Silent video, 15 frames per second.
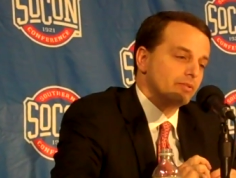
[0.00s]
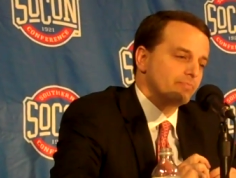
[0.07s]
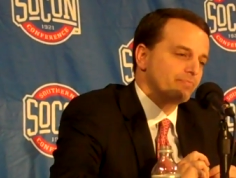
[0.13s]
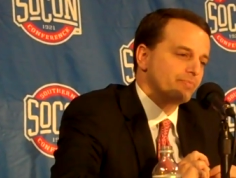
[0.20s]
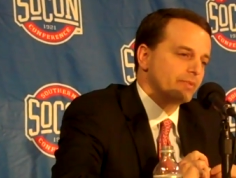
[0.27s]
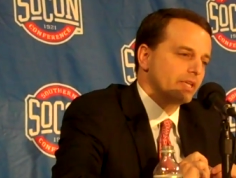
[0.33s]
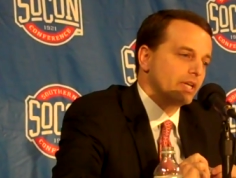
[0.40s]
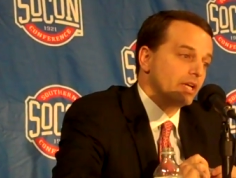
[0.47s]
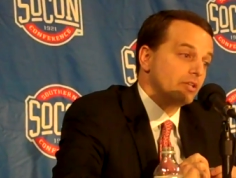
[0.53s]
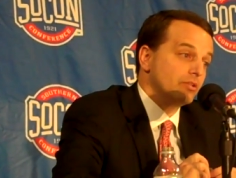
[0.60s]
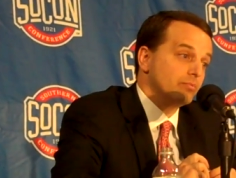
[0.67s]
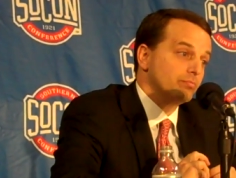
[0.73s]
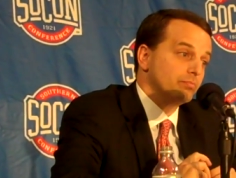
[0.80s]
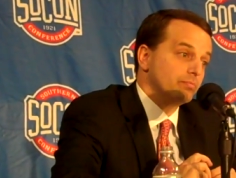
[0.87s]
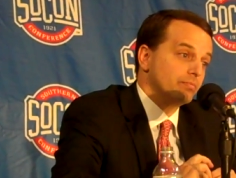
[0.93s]
you,
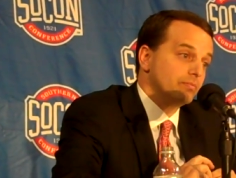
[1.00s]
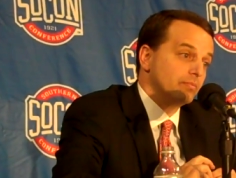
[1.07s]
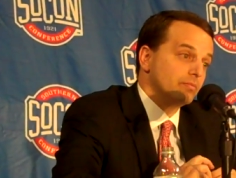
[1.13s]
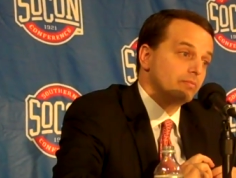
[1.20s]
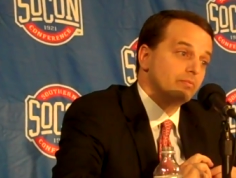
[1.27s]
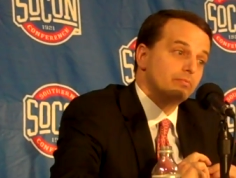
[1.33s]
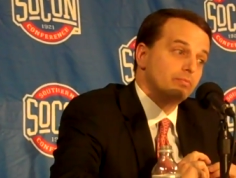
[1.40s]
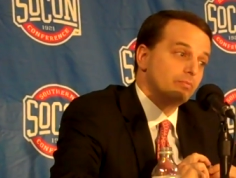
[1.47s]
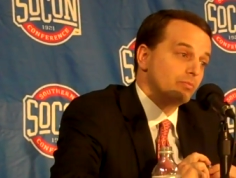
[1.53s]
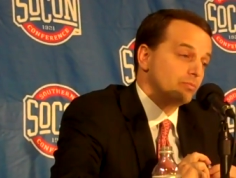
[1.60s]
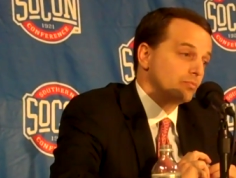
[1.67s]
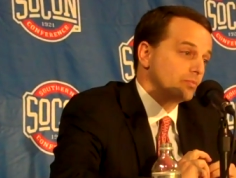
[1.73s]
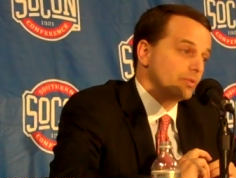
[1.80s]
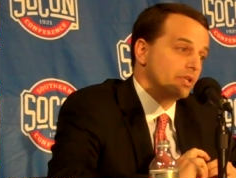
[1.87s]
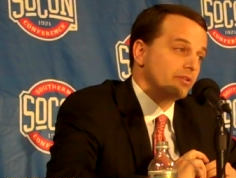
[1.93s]
and
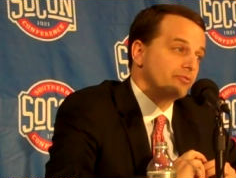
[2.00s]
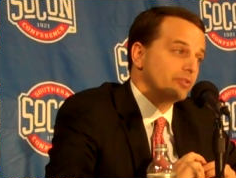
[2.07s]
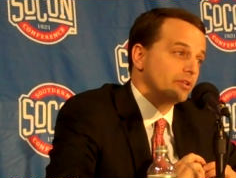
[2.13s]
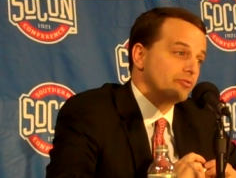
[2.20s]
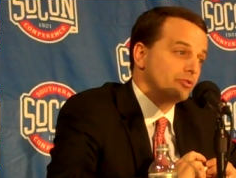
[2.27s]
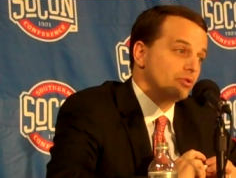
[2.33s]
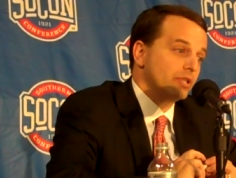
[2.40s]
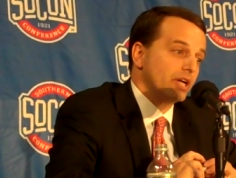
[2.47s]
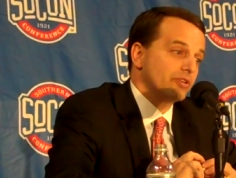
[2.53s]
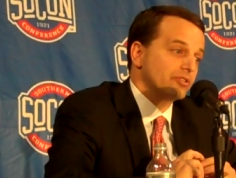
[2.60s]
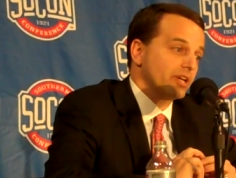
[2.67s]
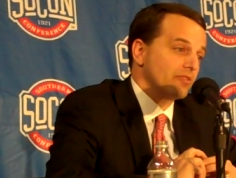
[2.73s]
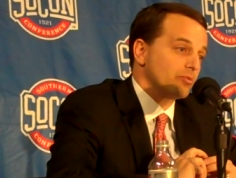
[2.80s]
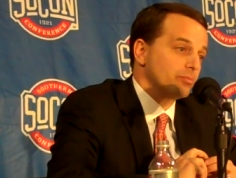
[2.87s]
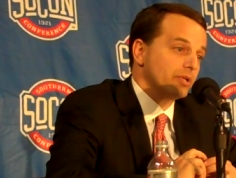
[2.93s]
if you guys
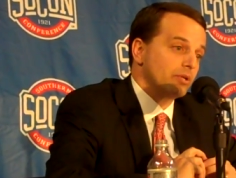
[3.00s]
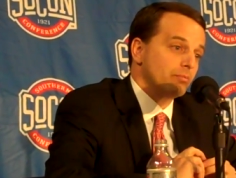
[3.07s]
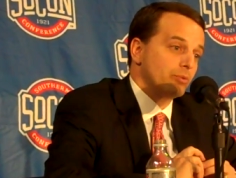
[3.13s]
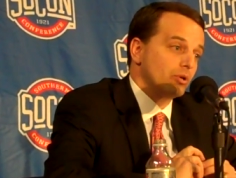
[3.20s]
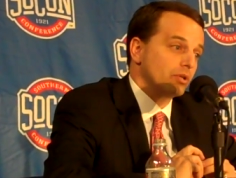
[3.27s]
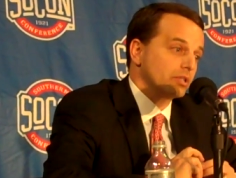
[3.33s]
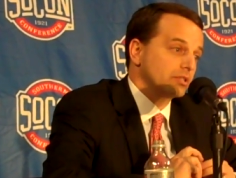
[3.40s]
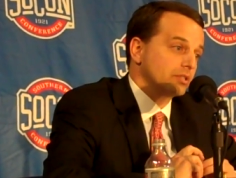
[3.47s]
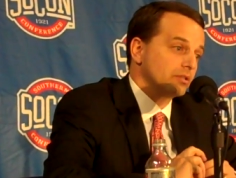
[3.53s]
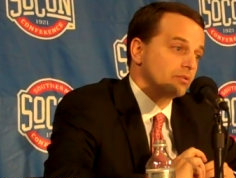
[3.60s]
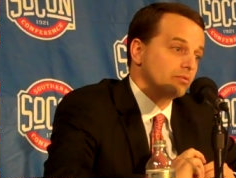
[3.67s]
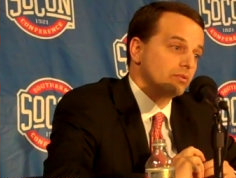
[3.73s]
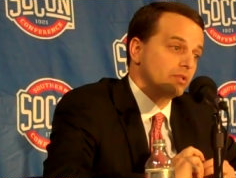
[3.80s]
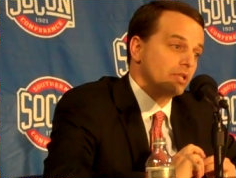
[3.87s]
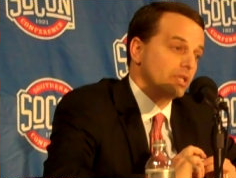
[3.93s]
haven't been to
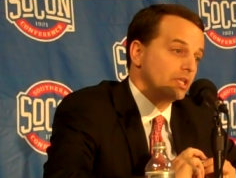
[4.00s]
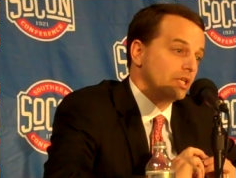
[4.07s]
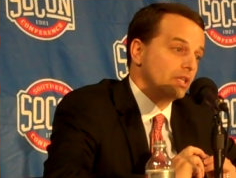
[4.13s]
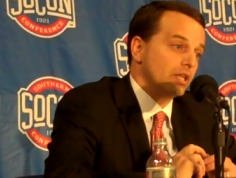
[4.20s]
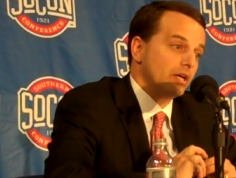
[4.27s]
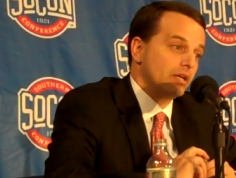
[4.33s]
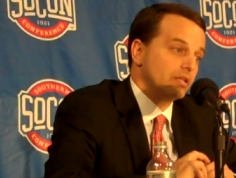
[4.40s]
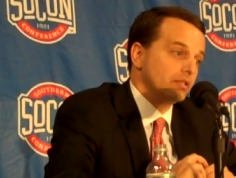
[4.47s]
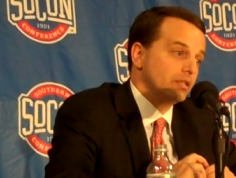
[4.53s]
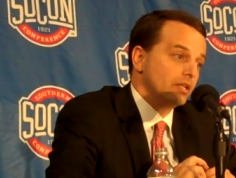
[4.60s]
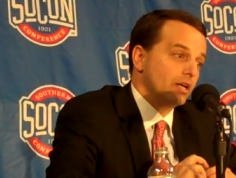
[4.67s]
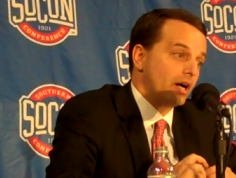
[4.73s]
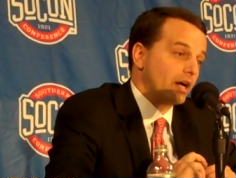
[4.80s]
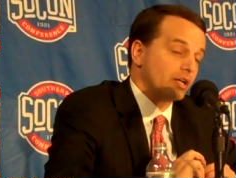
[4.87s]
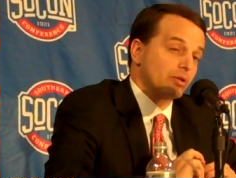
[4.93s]
Burlington and Elon,
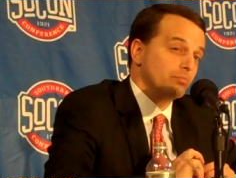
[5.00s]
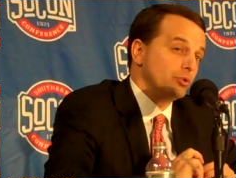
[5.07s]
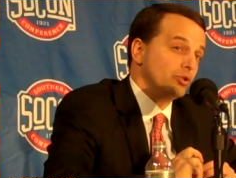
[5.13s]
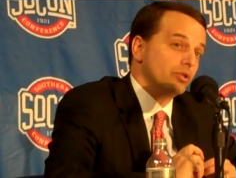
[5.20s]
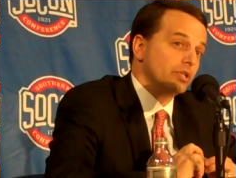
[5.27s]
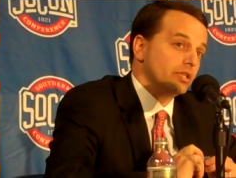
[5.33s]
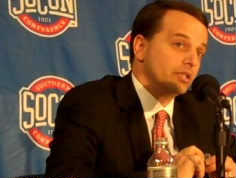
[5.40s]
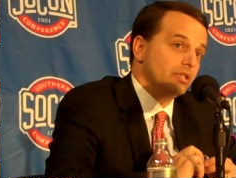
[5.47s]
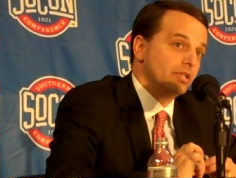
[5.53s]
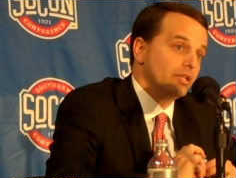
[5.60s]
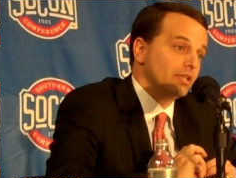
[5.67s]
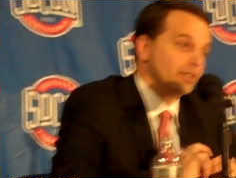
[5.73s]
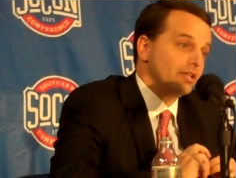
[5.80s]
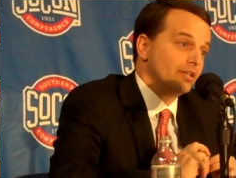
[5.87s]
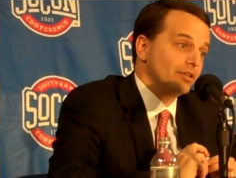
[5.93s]
our community
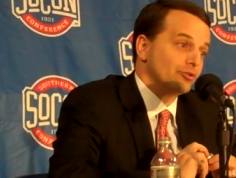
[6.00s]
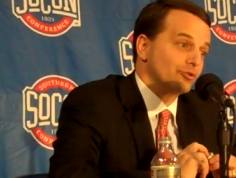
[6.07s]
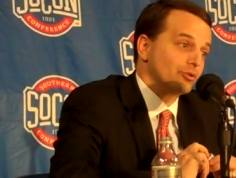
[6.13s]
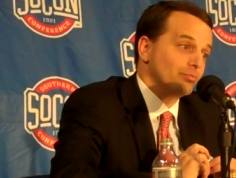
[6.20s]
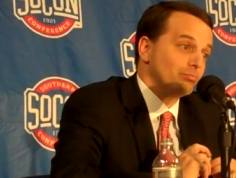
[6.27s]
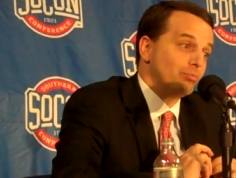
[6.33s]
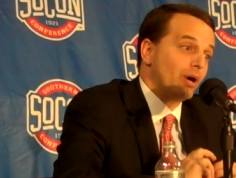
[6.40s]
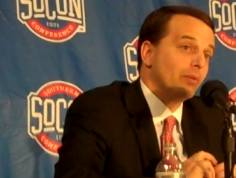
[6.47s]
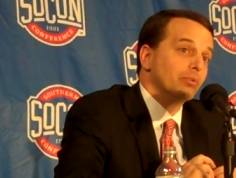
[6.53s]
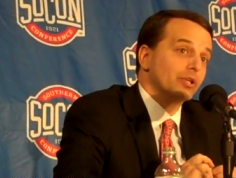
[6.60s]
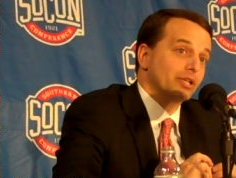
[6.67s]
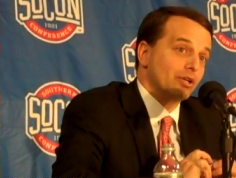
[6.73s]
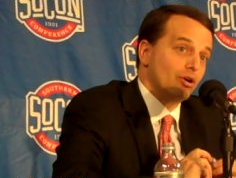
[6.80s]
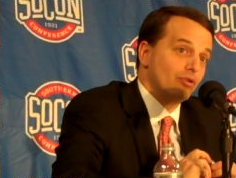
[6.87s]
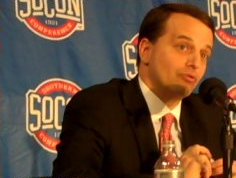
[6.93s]
is
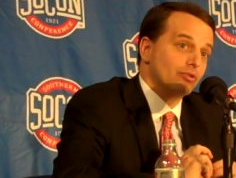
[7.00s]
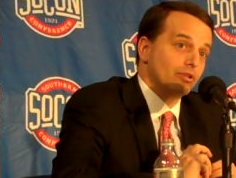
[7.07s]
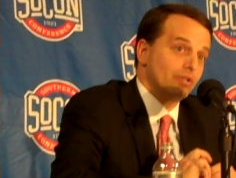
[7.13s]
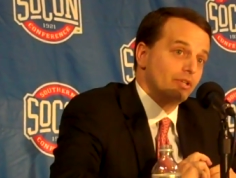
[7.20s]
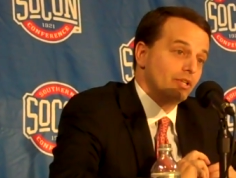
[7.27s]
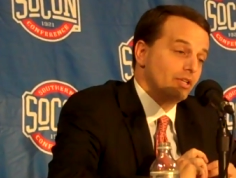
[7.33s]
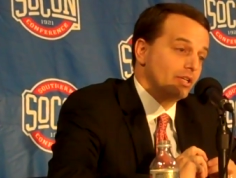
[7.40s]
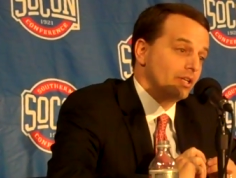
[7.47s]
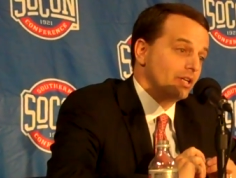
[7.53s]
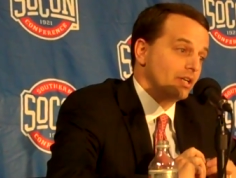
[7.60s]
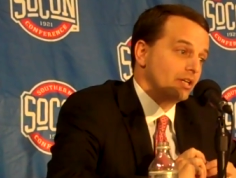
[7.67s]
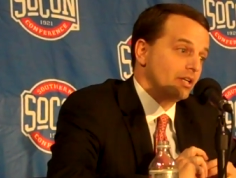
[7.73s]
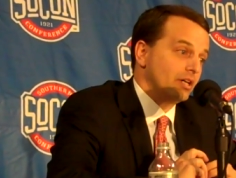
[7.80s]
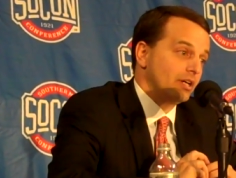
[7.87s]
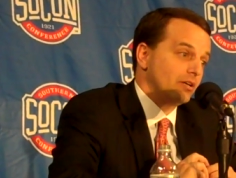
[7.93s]
bubbling over.
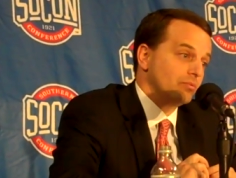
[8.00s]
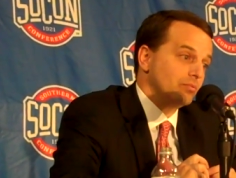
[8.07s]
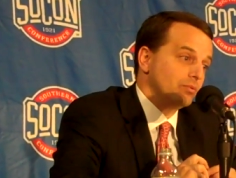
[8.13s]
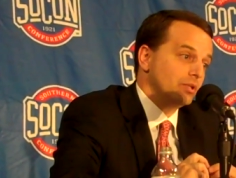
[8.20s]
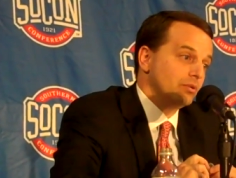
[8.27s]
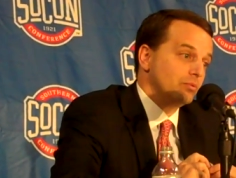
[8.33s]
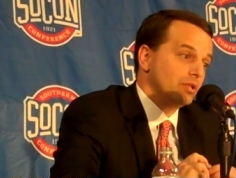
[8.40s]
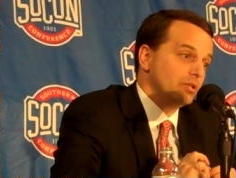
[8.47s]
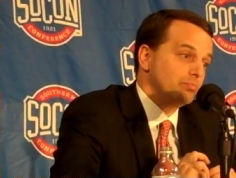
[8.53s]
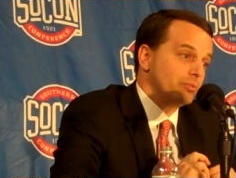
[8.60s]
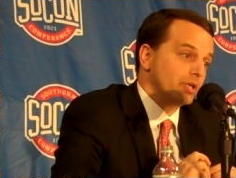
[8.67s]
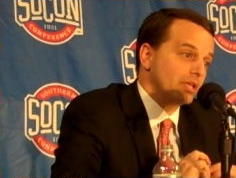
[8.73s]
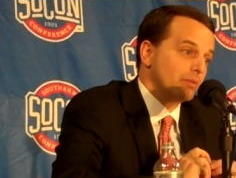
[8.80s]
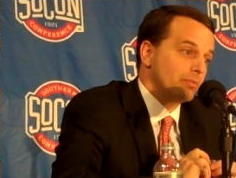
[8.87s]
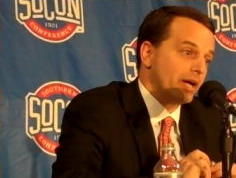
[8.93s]
And we
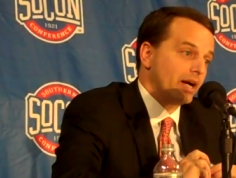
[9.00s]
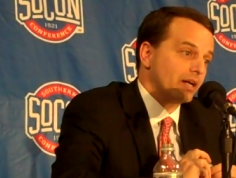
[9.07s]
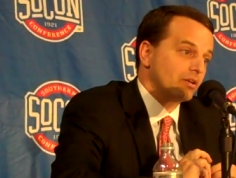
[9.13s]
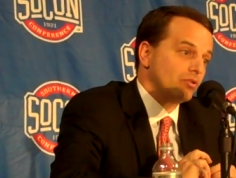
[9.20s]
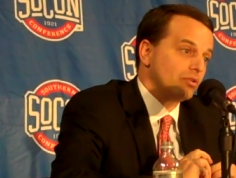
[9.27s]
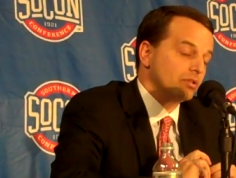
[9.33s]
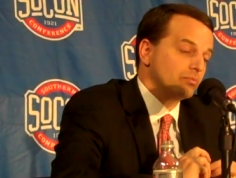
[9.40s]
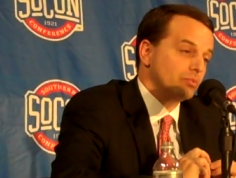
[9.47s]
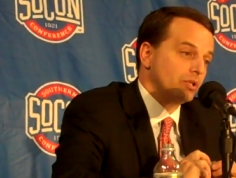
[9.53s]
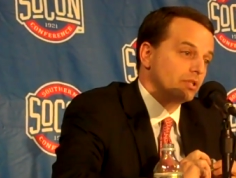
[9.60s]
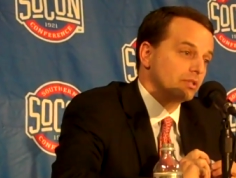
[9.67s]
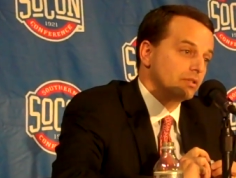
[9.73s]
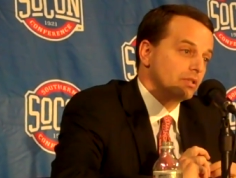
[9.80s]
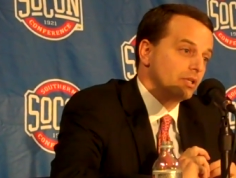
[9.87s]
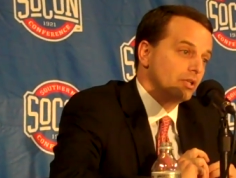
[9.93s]
piggyback on
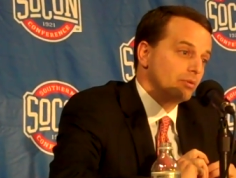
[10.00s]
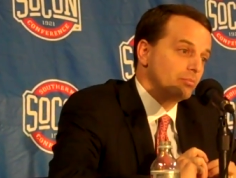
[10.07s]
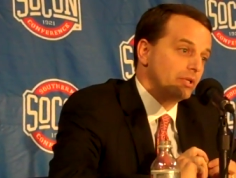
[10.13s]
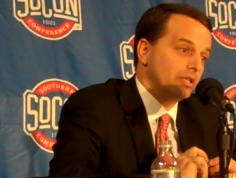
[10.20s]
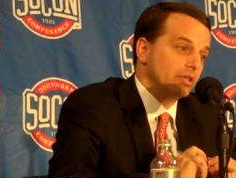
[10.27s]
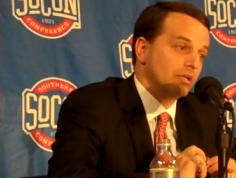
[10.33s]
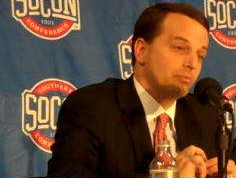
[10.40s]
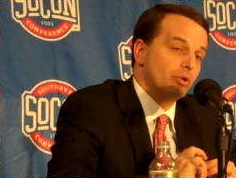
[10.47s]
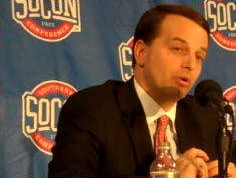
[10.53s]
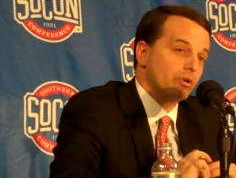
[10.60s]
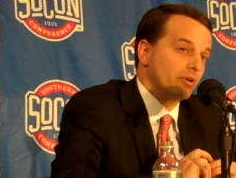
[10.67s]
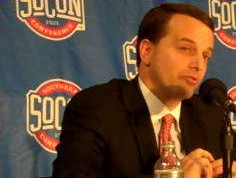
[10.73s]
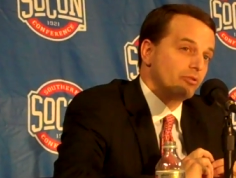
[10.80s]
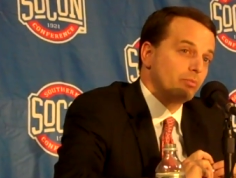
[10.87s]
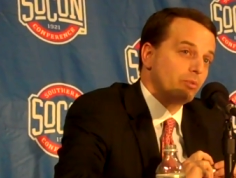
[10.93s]
what Pete Limbo
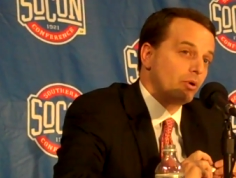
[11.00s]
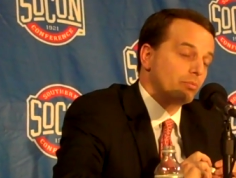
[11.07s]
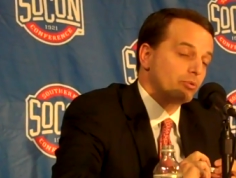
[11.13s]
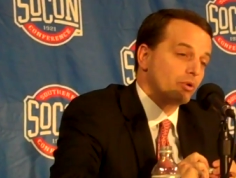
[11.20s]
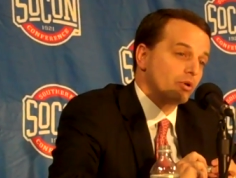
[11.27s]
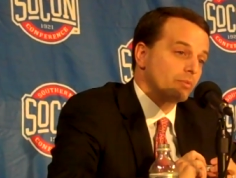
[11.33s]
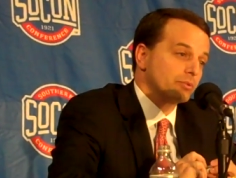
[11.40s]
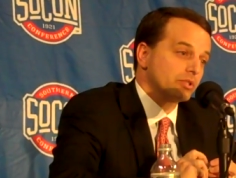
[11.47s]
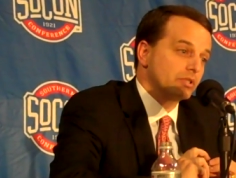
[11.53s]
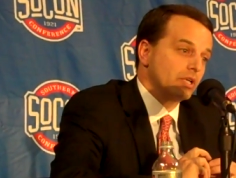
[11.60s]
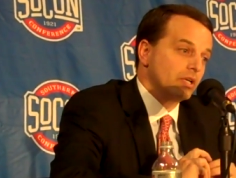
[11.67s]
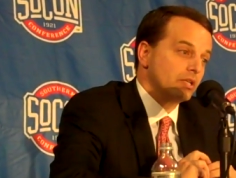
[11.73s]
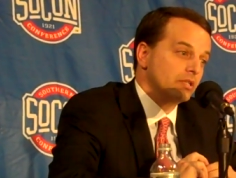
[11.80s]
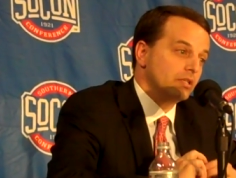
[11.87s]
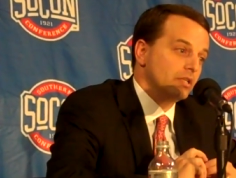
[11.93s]
and our football program has
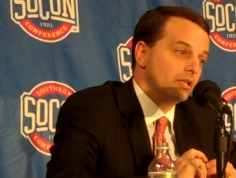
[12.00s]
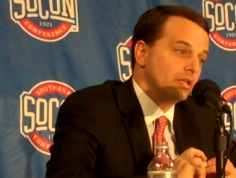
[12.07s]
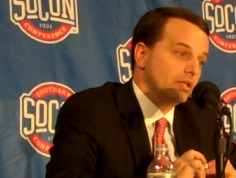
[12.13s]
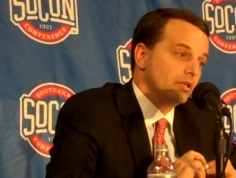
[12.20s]
done,